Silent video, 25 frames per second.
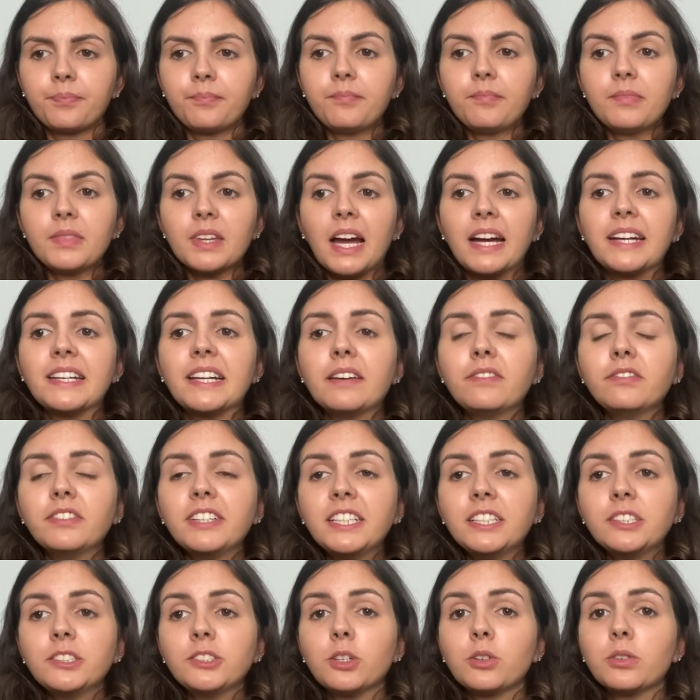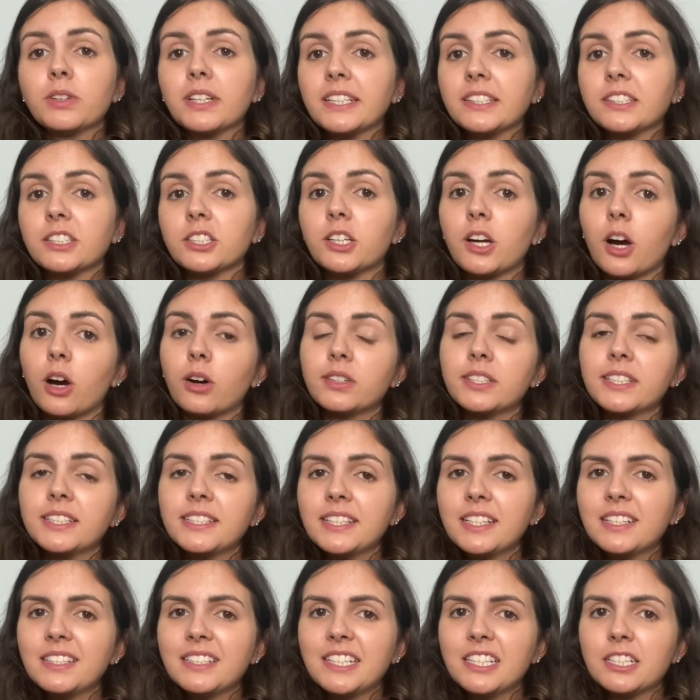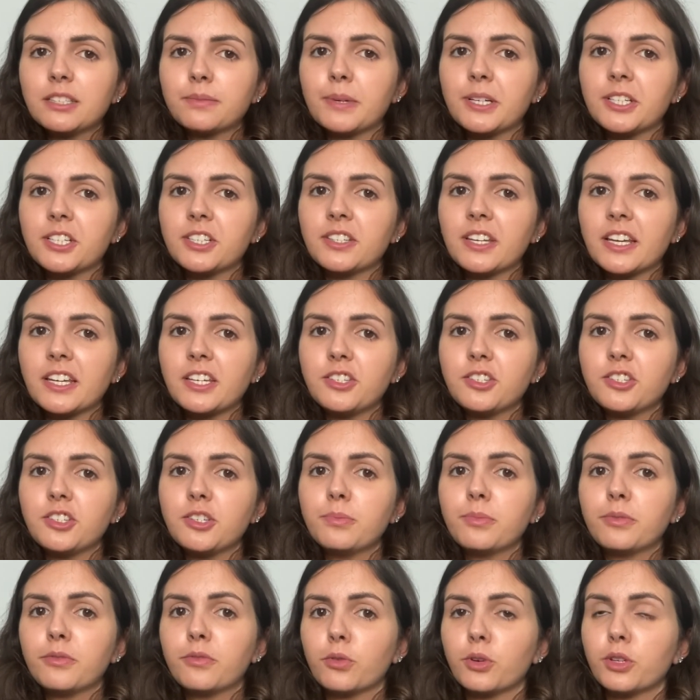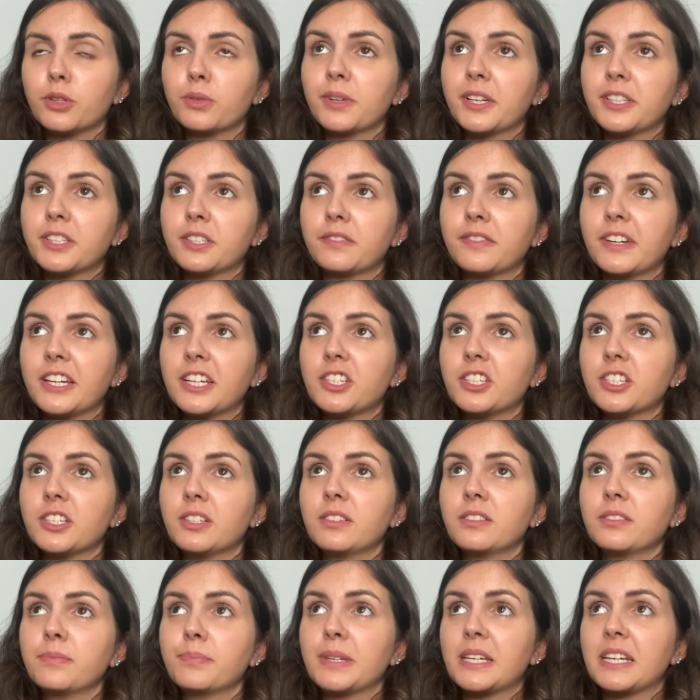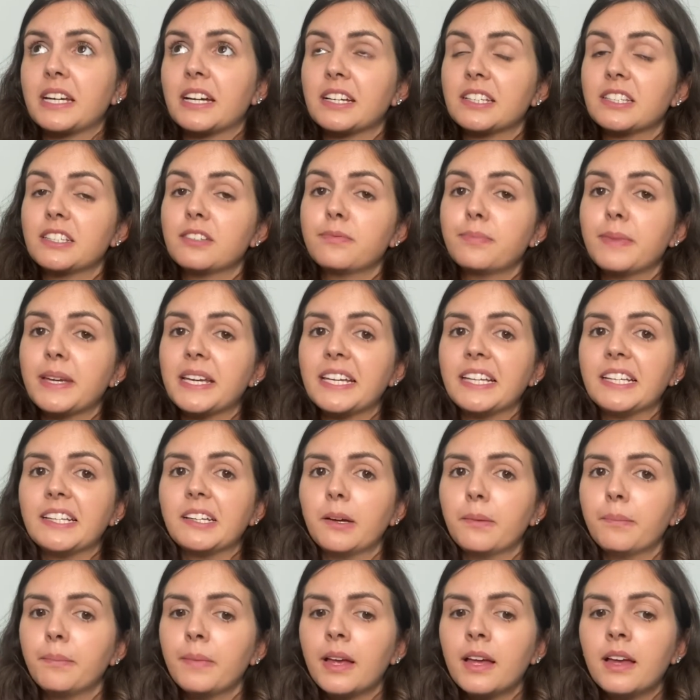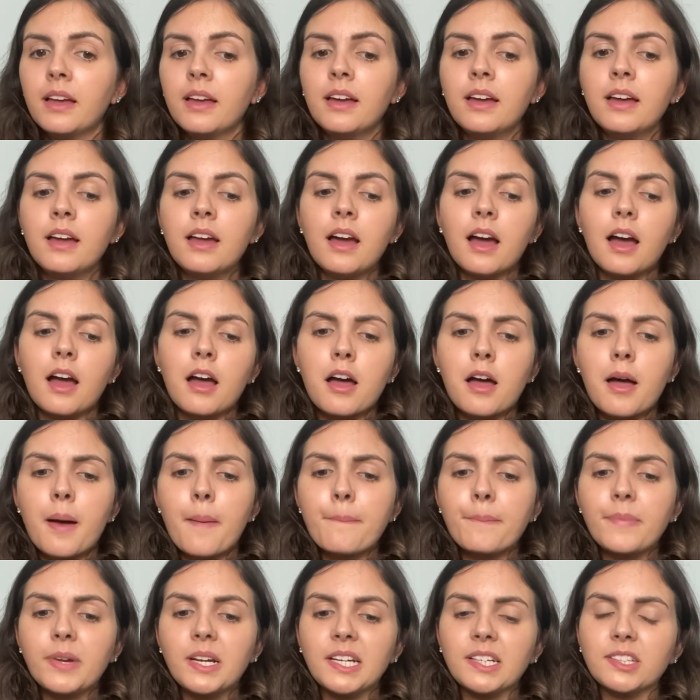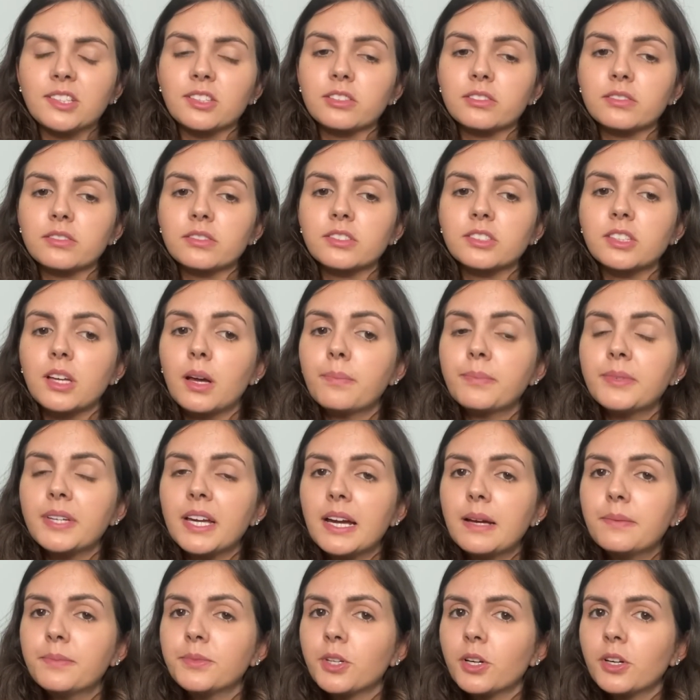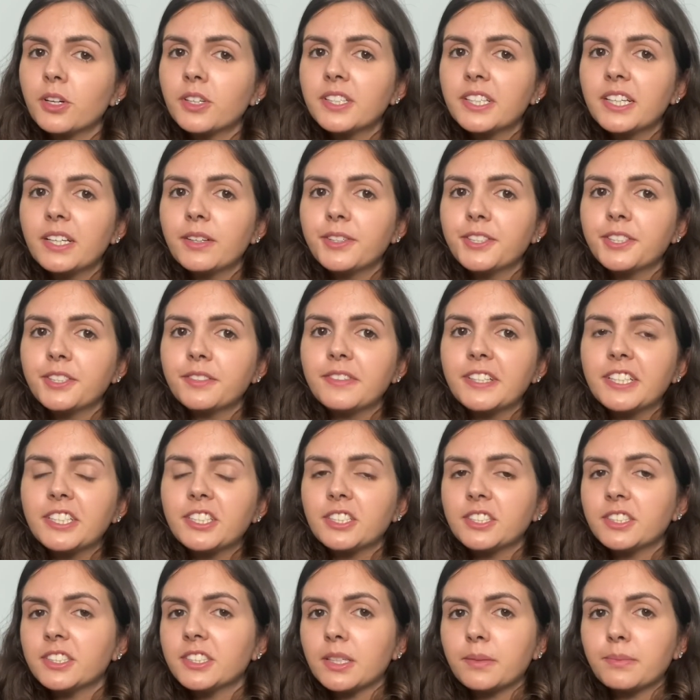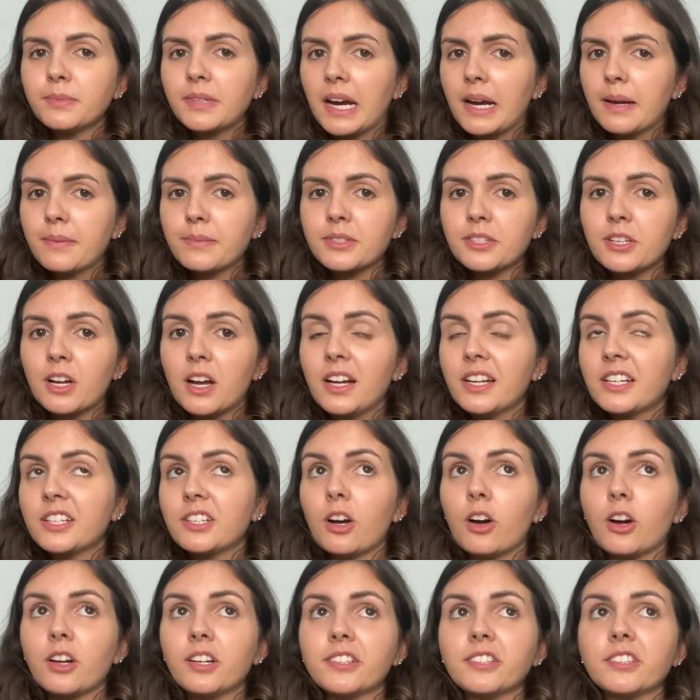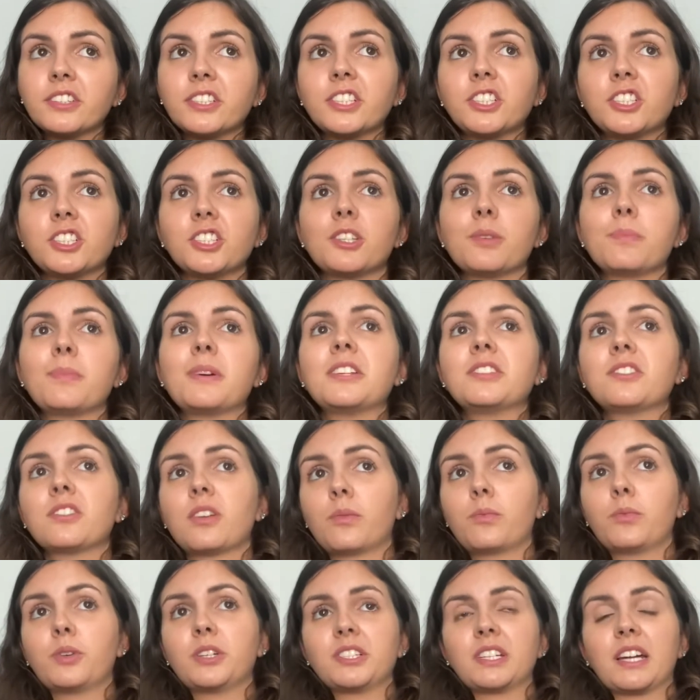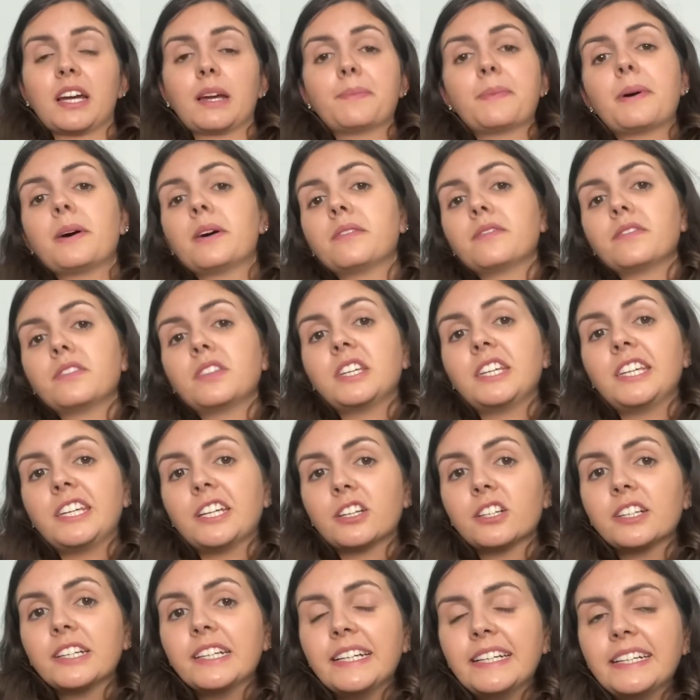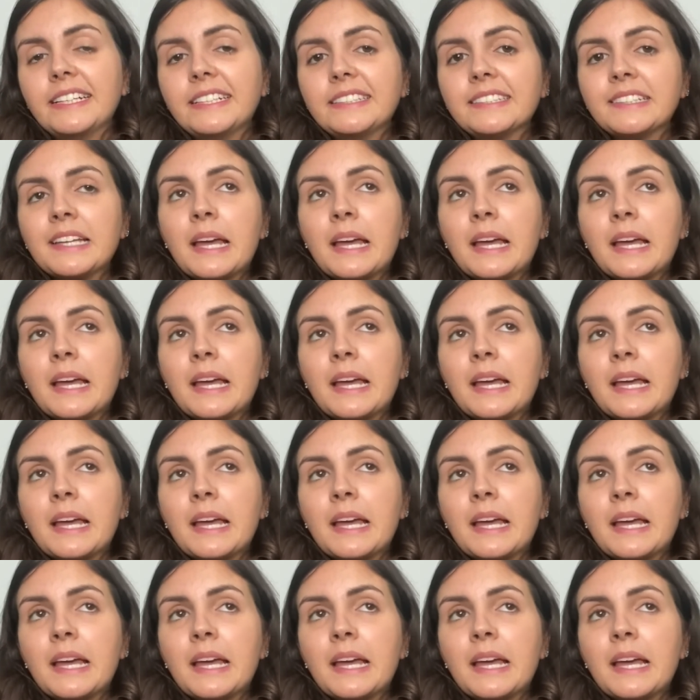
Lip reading: I definitely don't get to go to Disney as much as I used to before the reservation because of making them. It's sometimes hard to get reservations, sometimes not. It honestly just depends on what time of the year it is.